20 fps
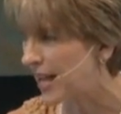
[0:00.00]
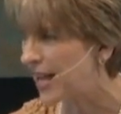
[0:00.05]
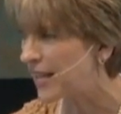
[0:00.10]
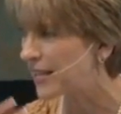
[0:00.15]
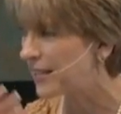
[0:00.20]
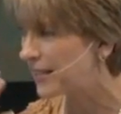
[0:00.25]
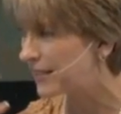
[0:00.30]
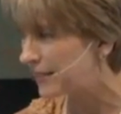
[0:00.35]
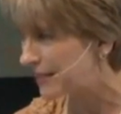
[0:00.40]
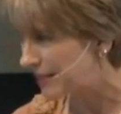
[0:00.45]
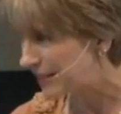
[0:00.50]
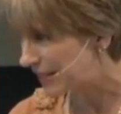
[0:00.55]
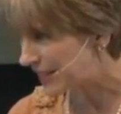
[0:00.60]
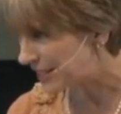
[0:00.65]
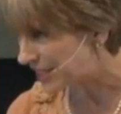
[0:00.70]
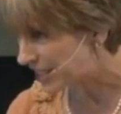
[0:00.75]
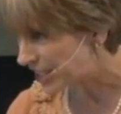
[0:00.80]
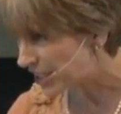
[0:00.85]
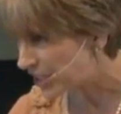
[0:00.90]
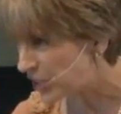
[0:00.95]
let
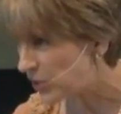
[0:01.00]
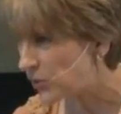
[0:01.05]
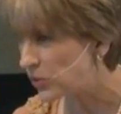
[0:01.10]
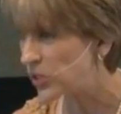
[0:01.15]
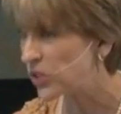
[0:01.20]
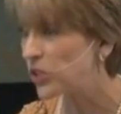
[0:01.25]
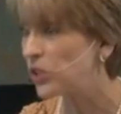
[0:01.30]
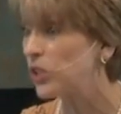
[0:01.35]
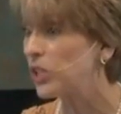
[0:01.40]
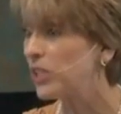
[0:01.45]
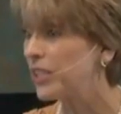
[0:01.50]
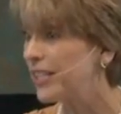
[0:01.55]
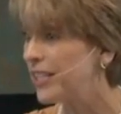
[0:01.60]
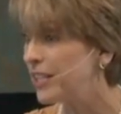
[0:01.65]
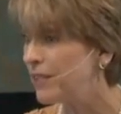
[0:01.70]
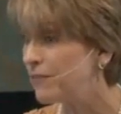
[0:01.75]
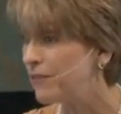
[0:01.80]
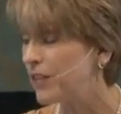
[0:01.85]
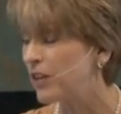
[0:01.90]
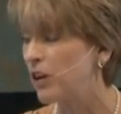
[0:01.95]
continue to
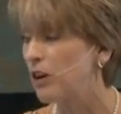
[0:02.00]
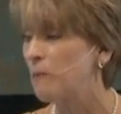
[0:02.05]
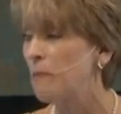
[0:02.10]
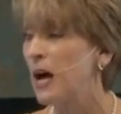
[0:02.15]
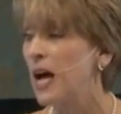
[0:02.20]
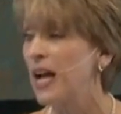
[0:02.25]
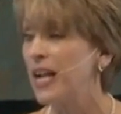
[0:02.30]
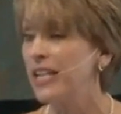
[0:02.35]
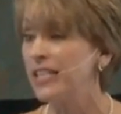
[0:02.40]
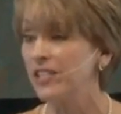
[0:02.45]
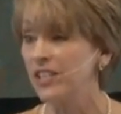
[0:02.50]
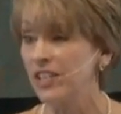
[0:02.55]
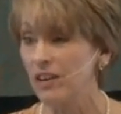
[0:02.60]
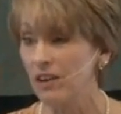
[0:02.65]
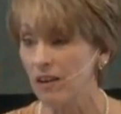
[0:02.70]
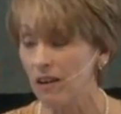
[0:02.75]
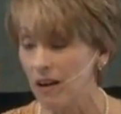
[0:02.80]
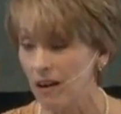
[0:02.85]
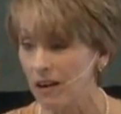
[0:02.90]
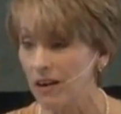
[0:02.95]
live in our minds and
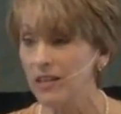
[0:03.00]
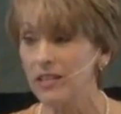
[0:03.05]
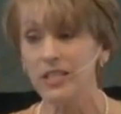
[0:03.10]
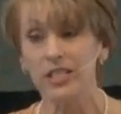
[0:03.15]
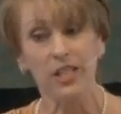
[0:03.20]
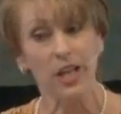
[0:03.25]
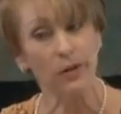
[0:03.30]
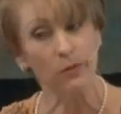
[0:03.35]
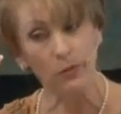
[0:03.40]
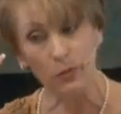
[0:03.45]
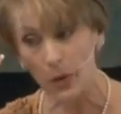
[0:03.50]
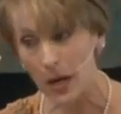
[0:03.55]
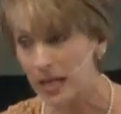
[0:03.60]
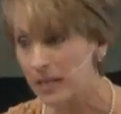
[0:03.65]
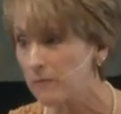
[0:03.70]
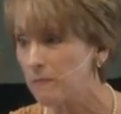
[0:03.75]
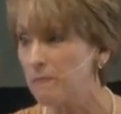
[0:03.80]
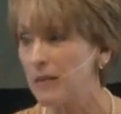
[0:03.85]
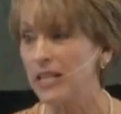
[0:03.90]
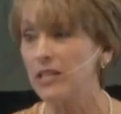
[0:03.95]
our hearts and
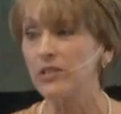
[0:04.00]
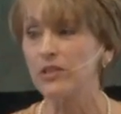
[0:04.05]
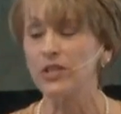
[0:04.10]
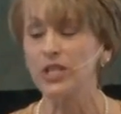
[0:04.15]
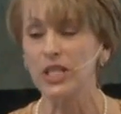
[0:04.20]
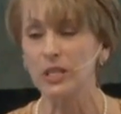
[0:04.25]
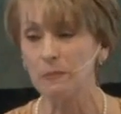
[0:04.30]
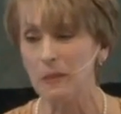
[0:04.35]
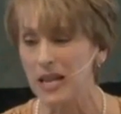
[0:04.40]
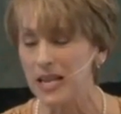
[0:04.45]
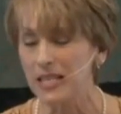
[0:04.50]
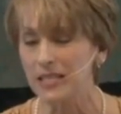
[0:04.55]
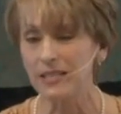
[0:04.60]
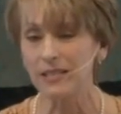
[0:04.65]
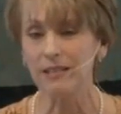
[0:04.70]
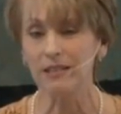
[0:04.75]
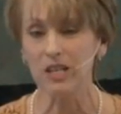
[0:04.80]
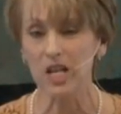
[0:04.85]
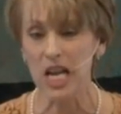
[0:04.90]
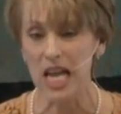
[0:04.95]
rent mental space
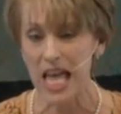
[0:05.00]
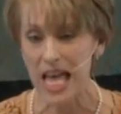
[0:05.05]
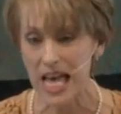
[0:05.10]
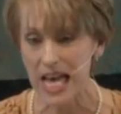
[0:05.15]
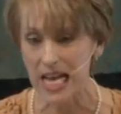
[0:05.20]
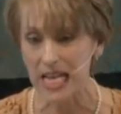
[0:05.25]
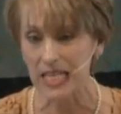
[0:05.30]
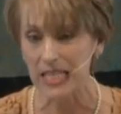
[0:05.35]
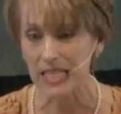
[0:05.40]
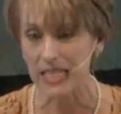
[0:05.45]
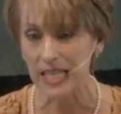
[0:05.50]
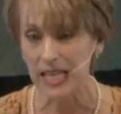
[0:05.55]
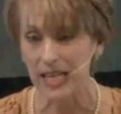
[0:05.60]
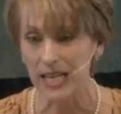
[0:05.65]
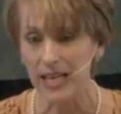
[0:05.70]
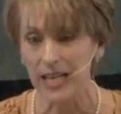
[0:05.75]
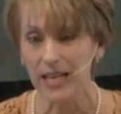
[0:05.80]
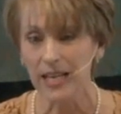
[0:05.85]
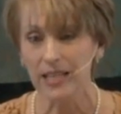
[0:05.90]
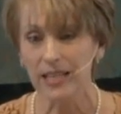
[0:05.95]
in our heads
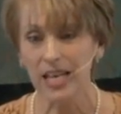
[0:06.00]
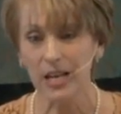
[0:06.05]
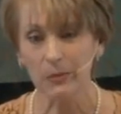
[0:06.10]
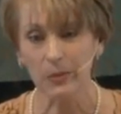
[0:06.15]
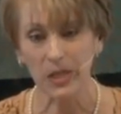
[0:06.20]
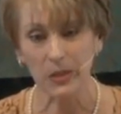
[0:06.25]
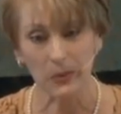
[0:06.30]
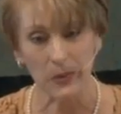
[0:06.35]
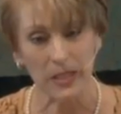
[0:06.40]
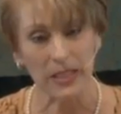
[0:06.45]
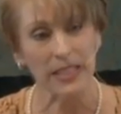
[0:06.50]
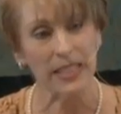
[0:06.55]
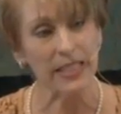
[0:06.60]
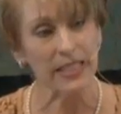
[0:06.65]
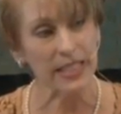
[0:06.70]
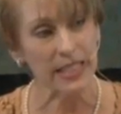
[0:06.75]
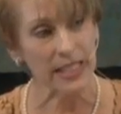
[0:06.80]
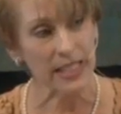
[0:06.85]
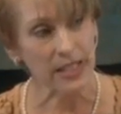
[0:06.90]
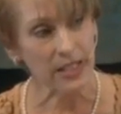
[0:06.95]
that we really
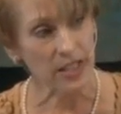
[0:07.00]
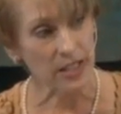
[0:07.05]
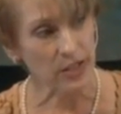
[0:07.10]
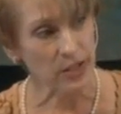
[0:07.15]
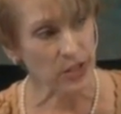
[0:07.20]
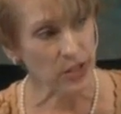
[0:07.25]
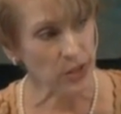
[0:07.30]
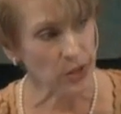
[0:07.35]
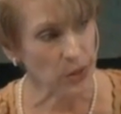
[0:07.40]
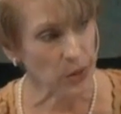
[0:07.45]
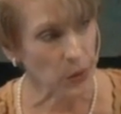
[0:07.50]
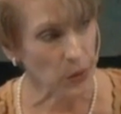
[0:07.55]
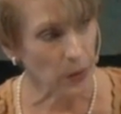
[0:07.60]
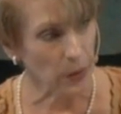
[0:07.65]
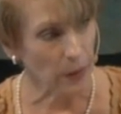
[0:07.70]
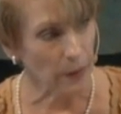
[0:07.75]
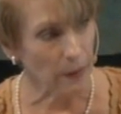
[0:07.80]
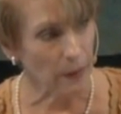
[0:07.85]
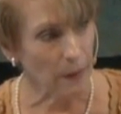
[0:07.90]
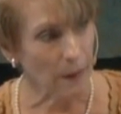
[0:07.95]
need
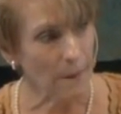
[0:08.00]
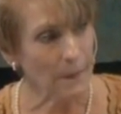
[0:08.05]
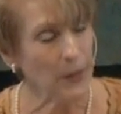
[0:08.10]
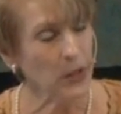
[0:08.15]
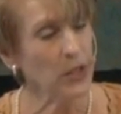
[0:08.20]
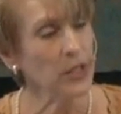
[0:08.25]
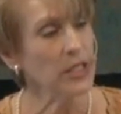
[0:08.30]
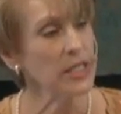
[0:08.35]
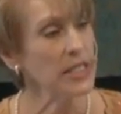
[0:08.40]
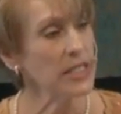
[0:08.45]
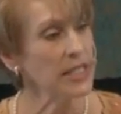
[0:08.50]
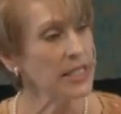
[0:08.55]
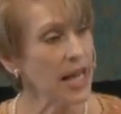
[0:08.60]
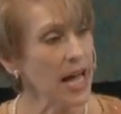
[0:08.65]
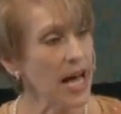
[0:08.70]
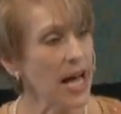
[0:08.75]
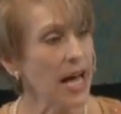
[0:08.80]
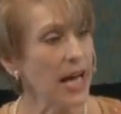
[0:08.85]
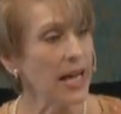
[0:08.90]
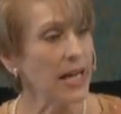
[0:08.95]
to put
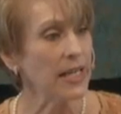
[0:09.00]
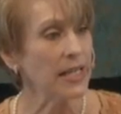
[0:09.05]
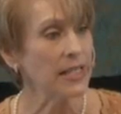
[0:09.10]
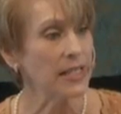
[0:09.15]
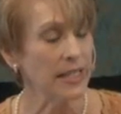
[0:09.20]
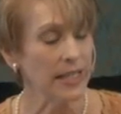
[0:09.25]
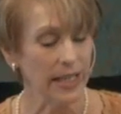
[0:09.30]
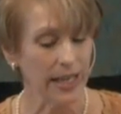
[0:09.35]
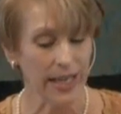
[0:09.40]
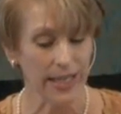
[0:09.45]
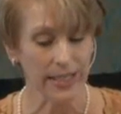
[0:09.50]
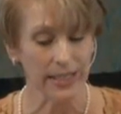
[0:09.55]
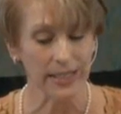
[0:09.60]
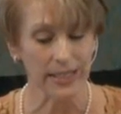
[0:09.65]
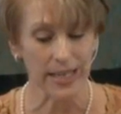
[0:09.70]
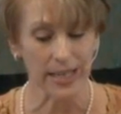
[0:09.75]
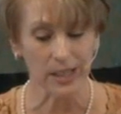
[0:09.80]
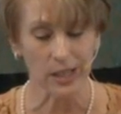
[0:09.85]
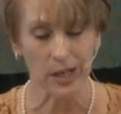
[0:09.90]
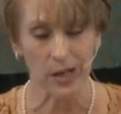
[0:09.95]
aside and
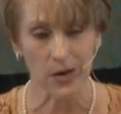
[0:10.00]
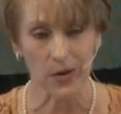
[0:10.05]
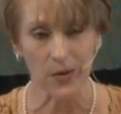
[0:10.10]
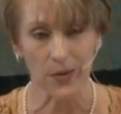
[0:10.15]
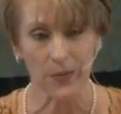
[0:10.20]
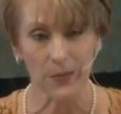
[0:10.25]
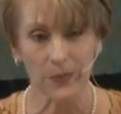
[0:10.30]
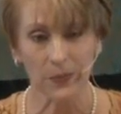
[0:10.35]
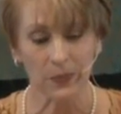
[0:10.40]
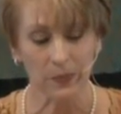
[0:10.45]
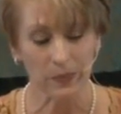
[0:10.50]
let go.